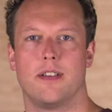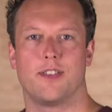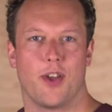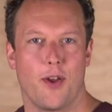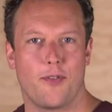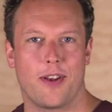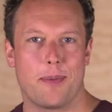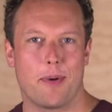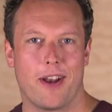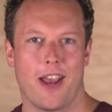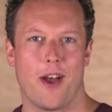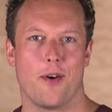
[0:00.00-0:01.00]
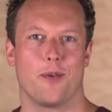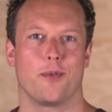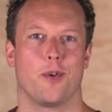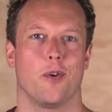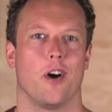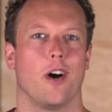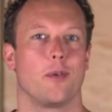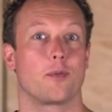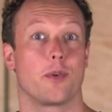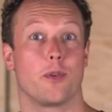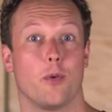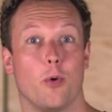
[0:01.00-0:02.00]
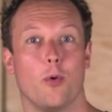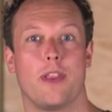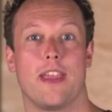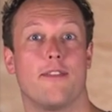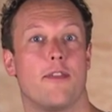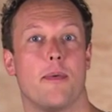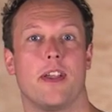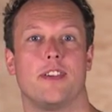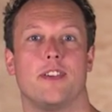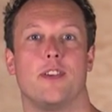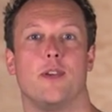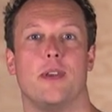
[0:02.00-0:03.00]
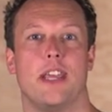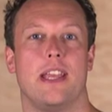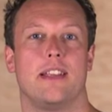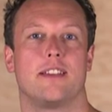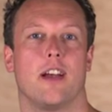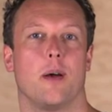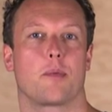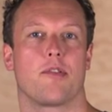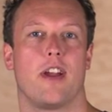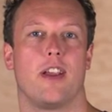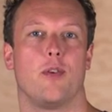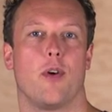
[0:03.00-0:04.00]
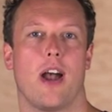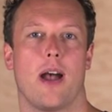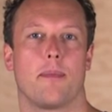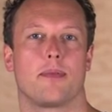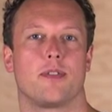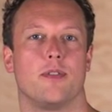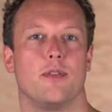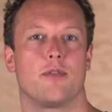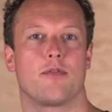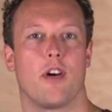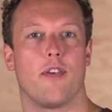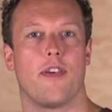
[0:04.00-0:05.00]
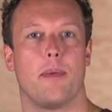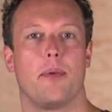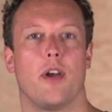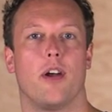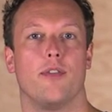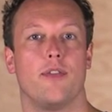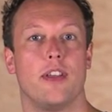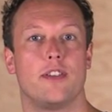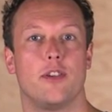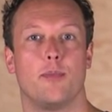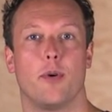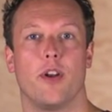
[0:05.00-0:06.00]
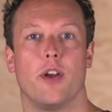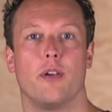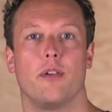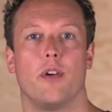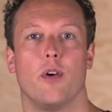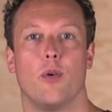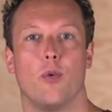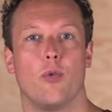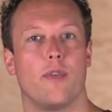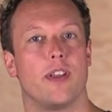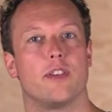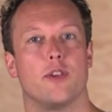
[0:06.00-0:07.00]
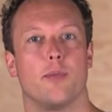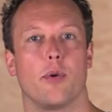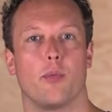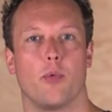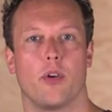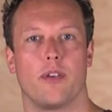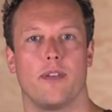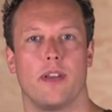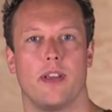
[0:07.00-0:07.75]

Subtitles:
So hopefully by now you're armed with all the information you need to upgrade your app to Graph API v2.0 or v2.1.